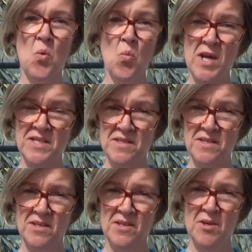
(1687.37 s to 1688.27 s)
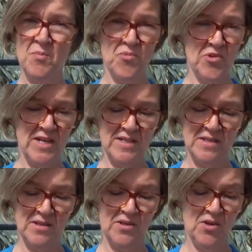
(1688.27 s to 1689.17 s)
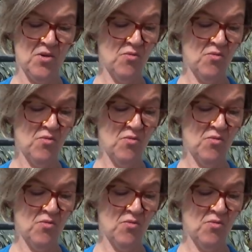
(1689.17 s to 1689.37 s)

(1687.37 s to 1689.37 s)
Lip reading: Weston, Brereton,